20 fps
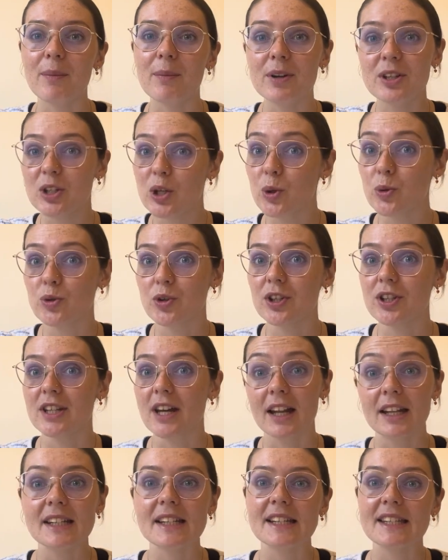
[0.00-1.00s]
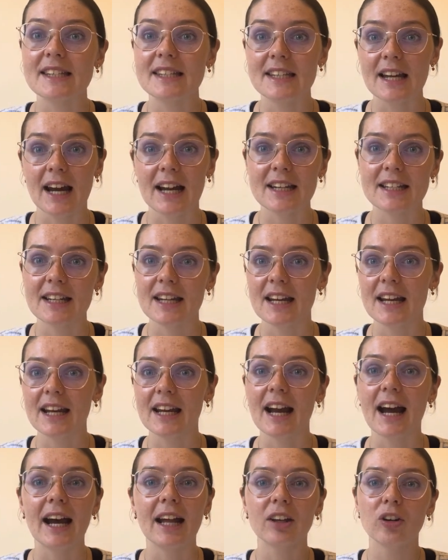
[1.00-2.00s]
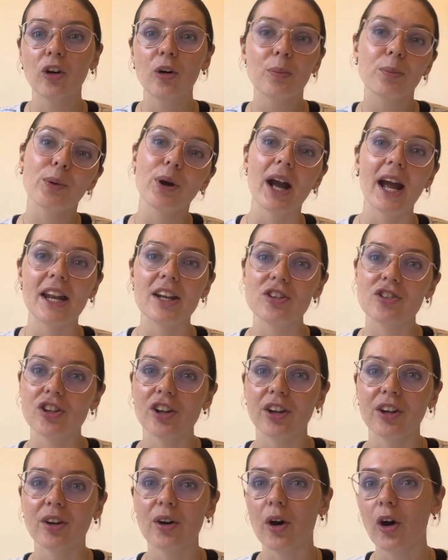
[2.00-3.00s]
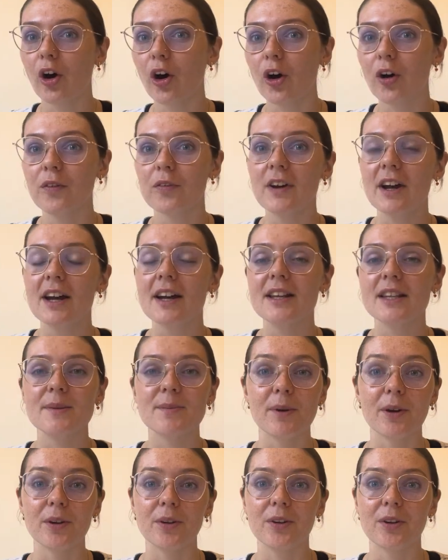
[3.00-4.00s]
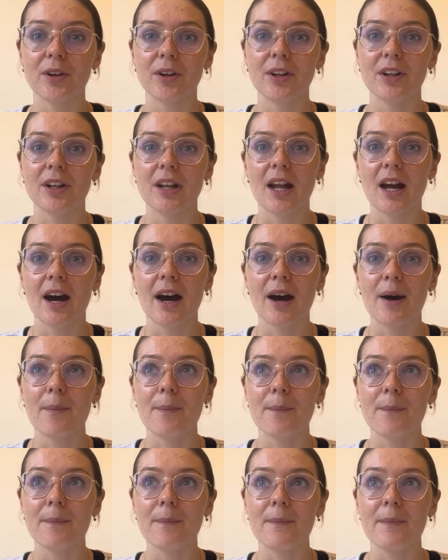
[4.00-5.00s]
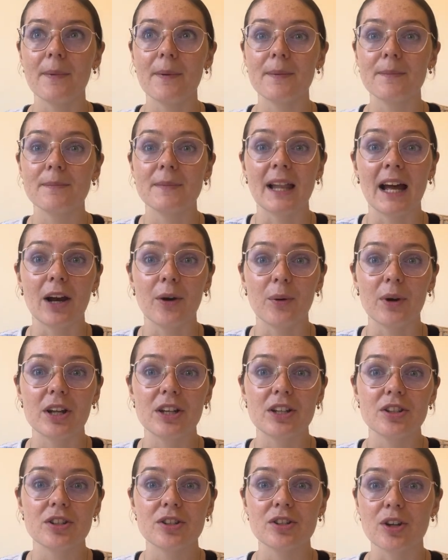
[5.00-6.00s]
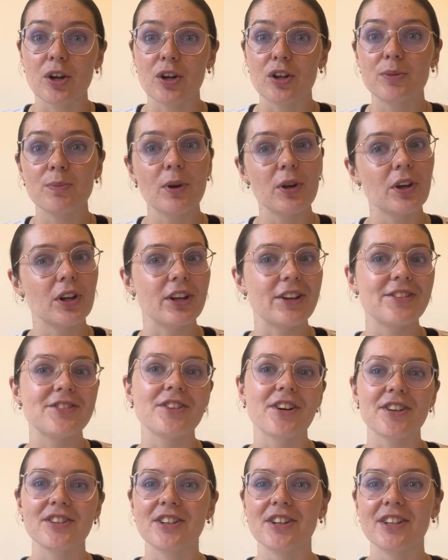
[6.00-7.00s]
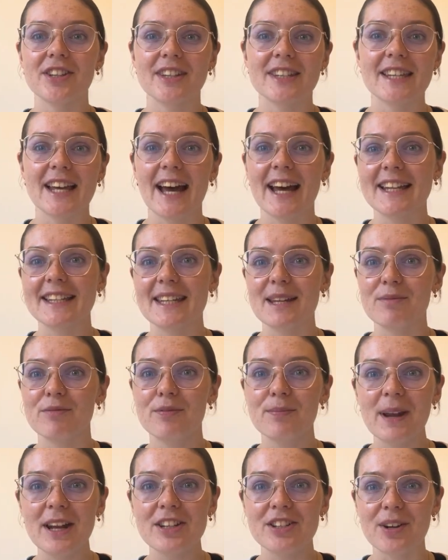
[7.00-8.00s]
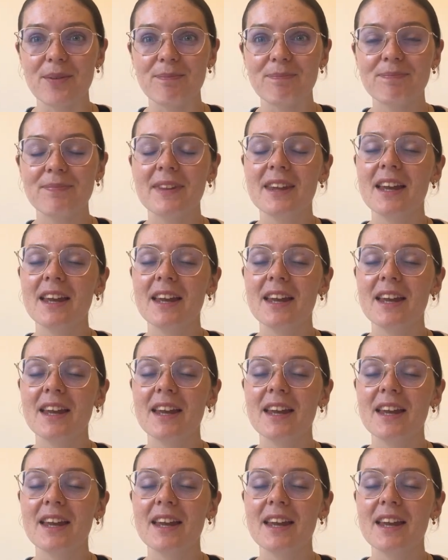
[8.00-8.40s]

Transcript: children's understanding and comprehension of spoken language, so spoken instructions and information.